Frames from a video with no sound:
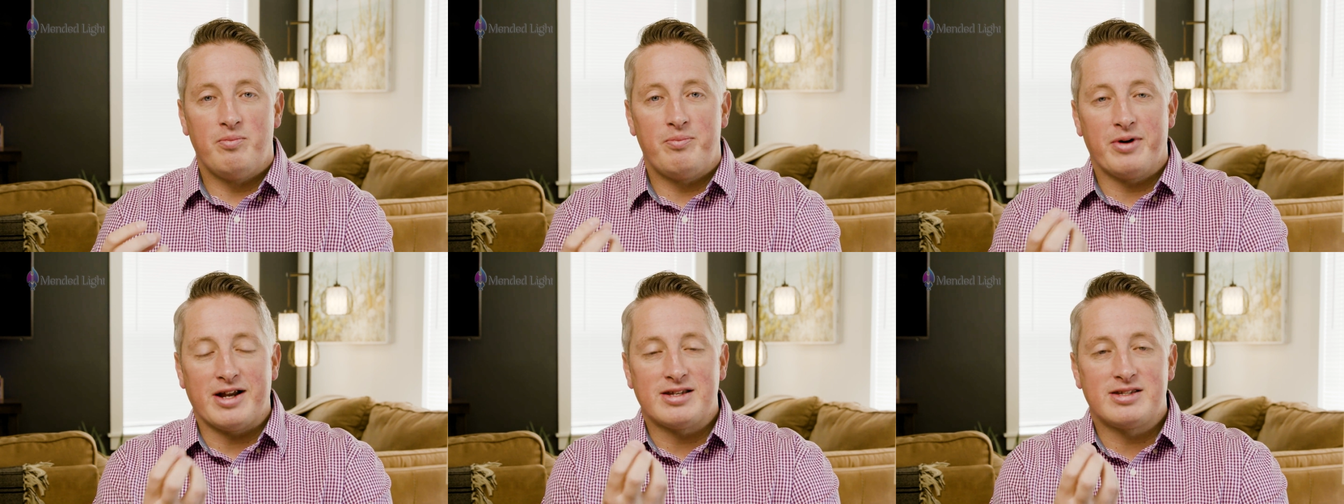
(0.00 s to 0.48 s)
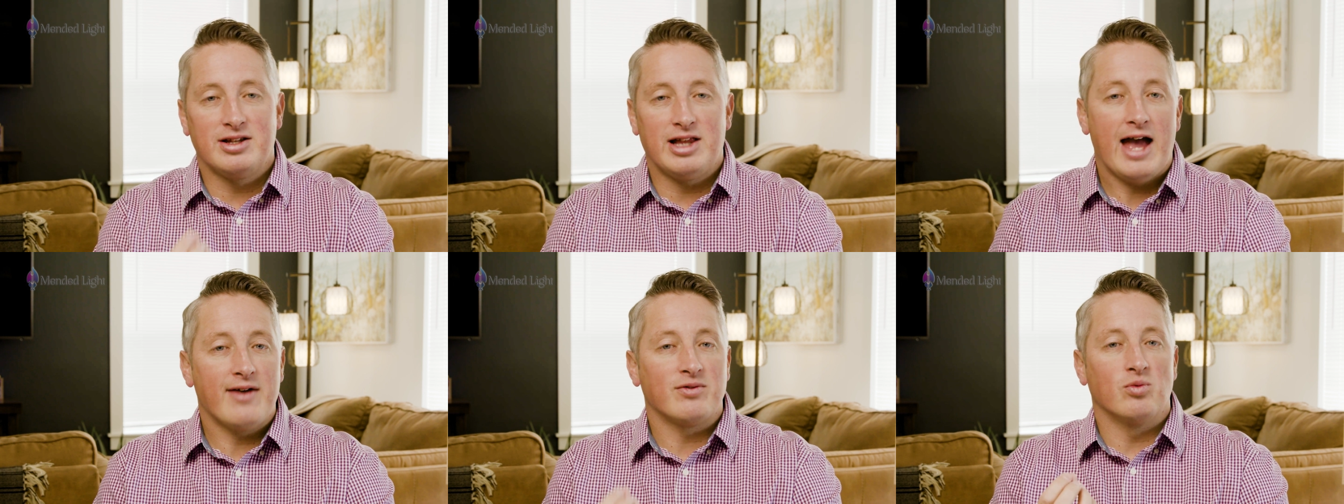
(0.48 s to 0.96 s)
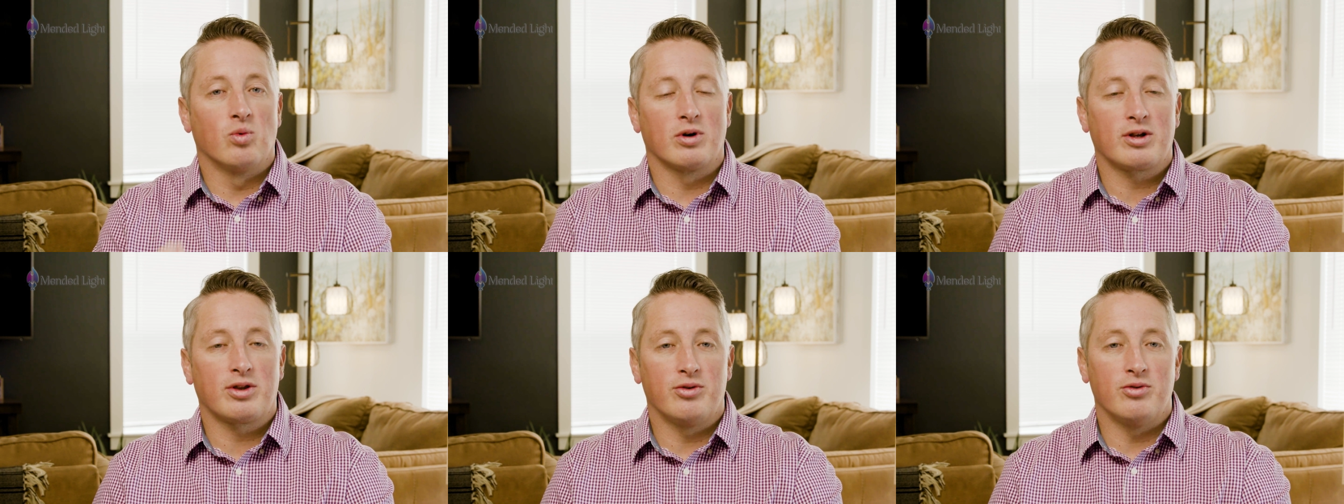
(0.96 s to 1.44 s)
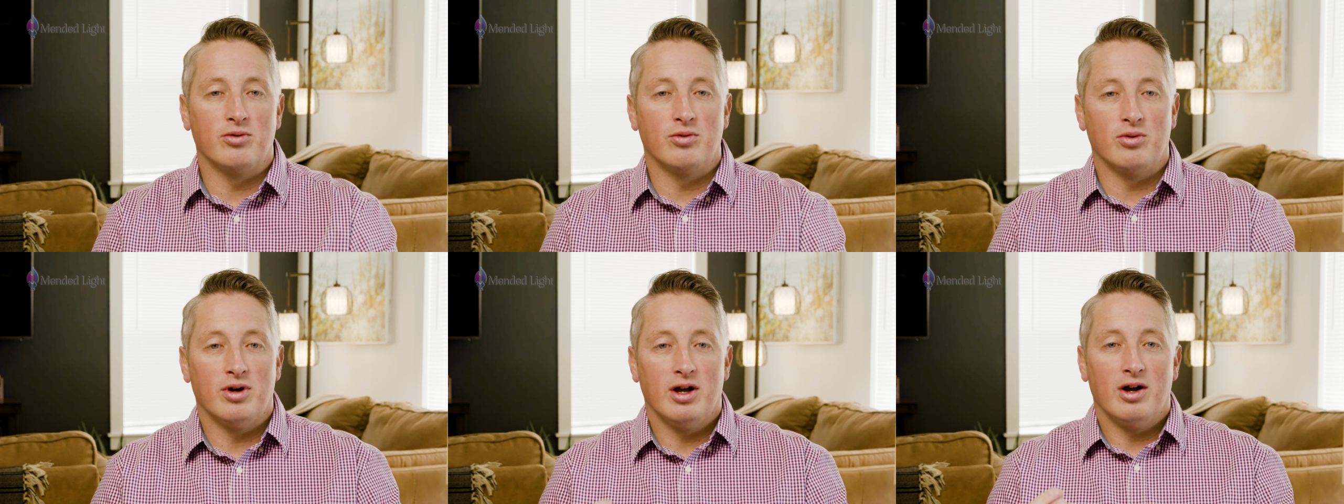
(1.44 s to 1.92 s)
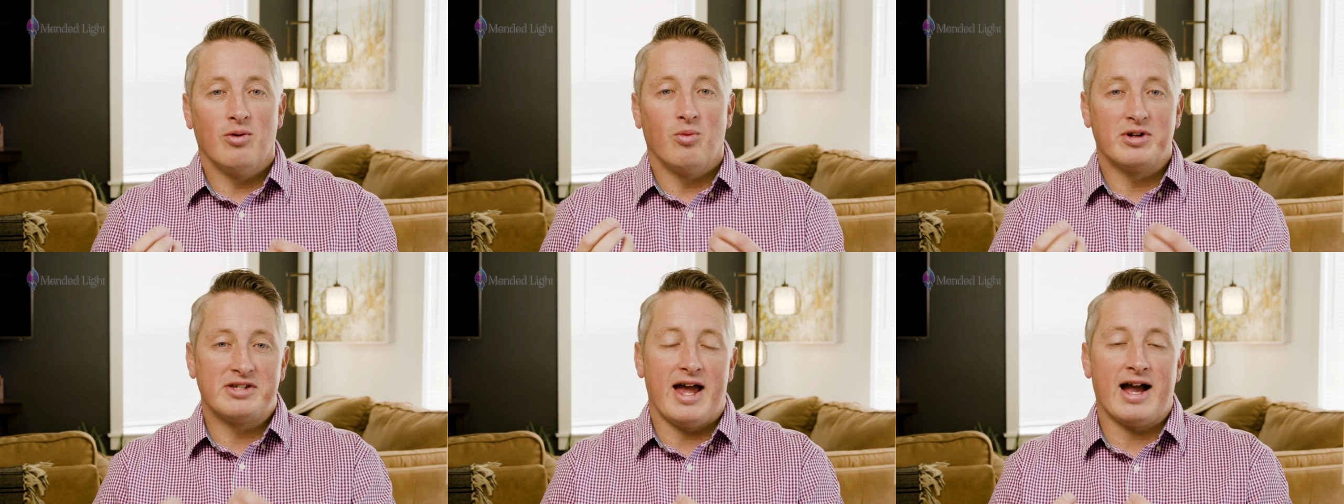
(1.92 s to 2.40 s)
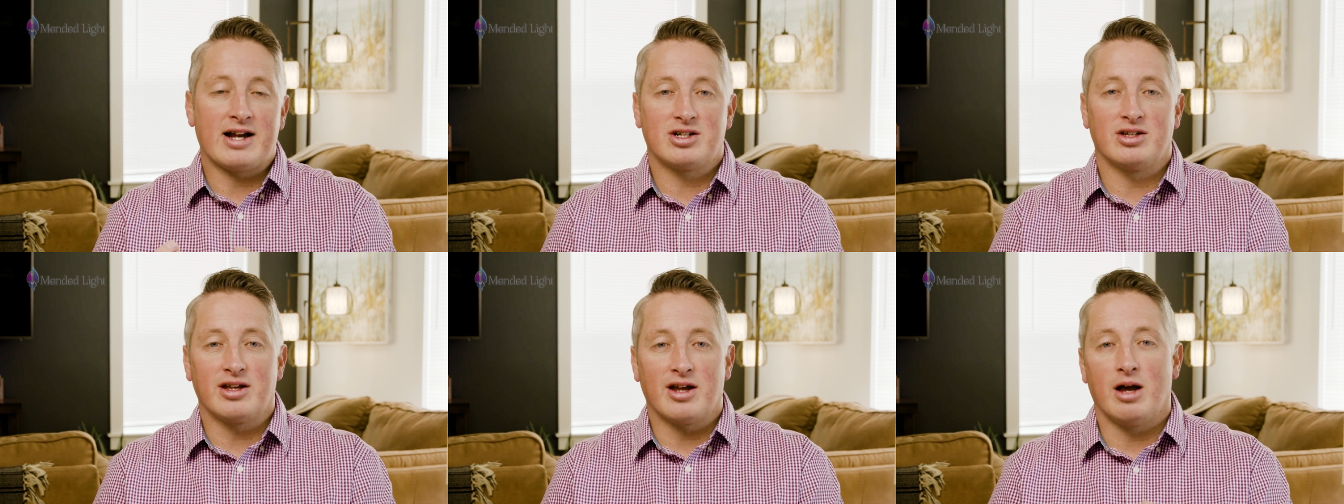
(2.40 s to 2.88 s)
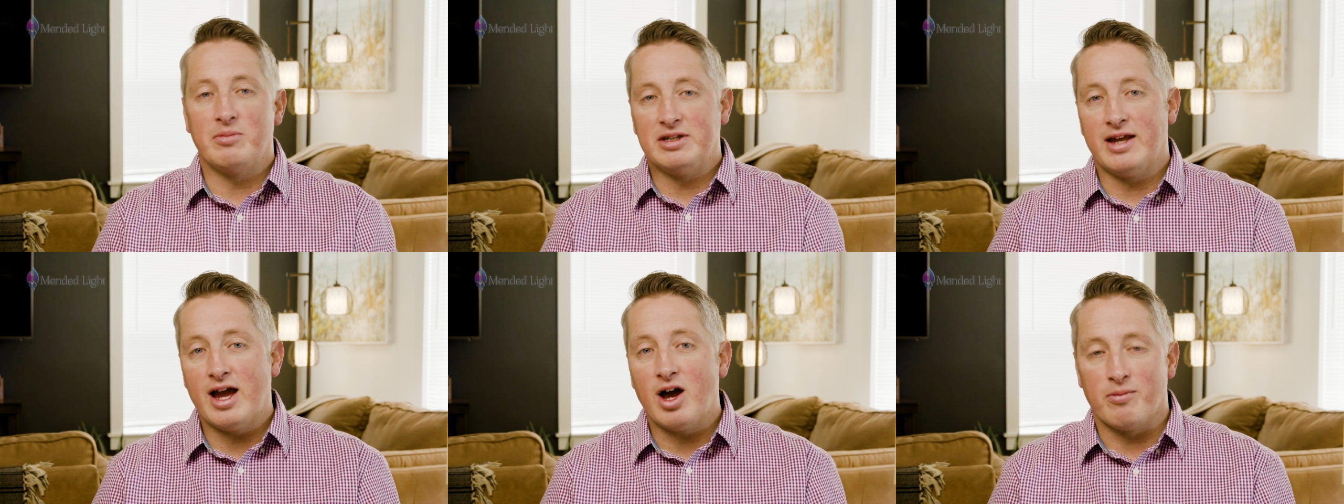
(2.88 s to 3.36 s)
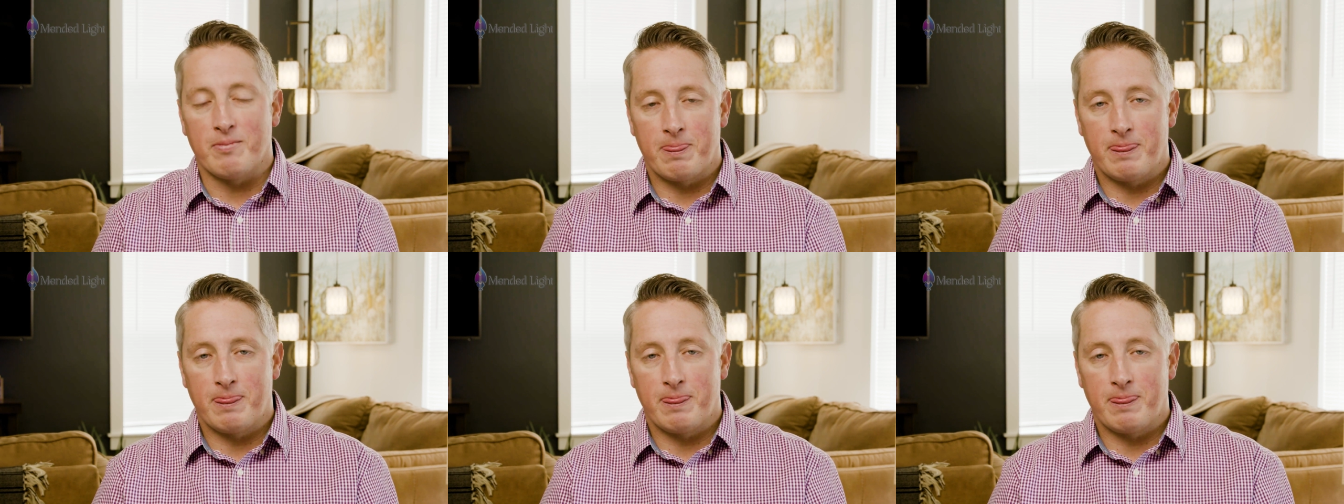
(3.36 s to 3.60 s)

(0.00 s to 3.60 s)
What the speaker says: but I still haven't worked through what's actually got me down.